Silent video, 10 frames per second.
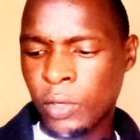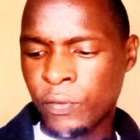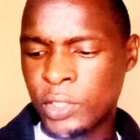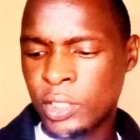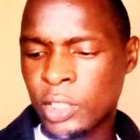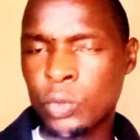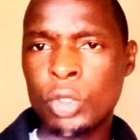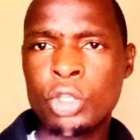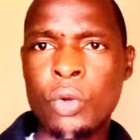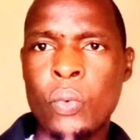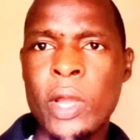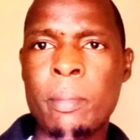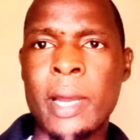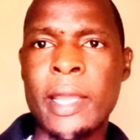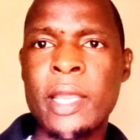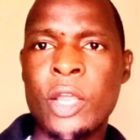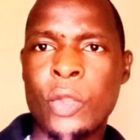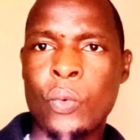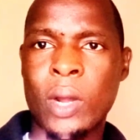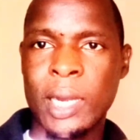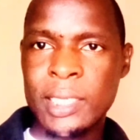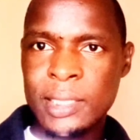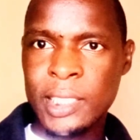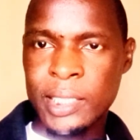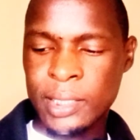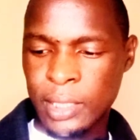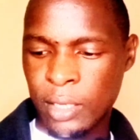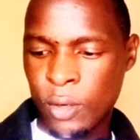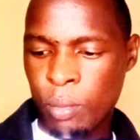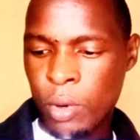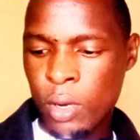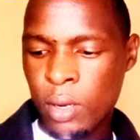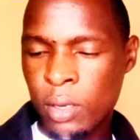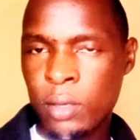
This is a situation whereby your red cells are normal,